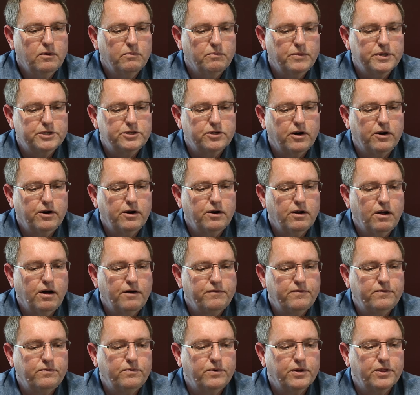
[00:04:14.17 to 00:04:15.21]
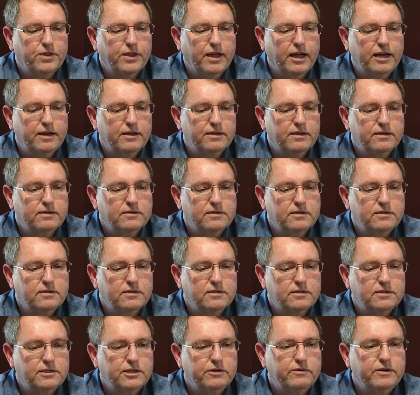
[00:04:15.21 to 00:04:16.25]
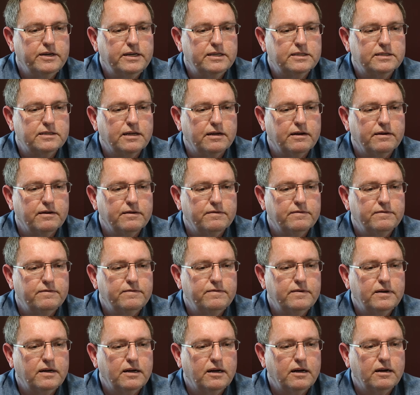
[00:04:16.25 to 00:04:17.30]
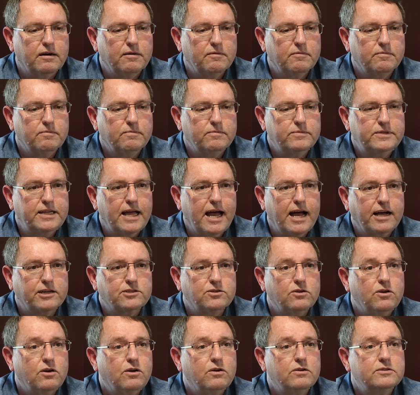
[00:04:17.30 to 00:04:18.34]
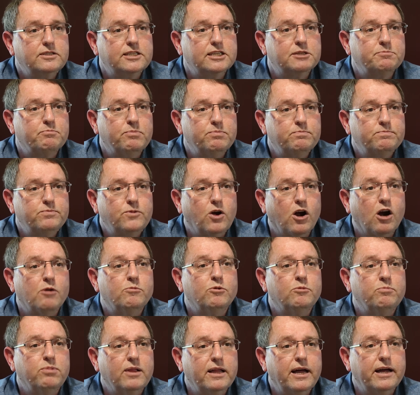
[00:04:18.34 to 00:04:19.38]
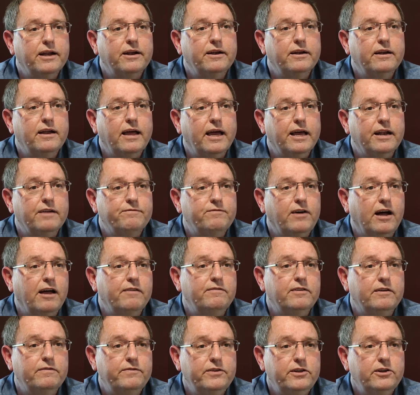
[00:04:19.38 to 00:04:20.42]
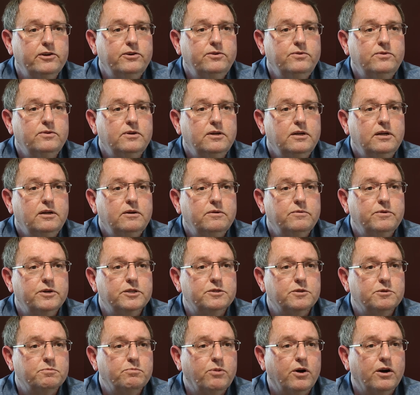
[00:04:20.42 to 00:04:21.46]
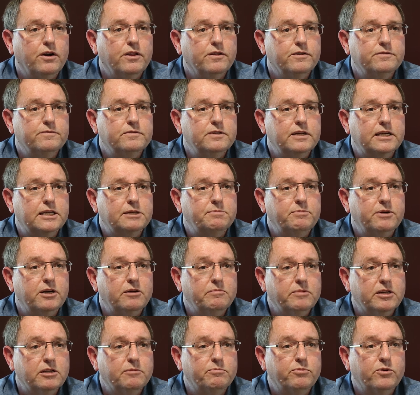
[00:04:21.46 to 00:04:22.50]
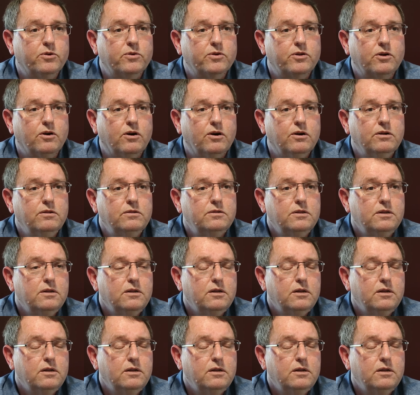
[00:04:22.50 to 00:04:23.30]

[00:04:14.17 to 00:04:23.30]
We started off with a series of Taxol, carboplatin, and 5-FU, which was part of the experimental protocol.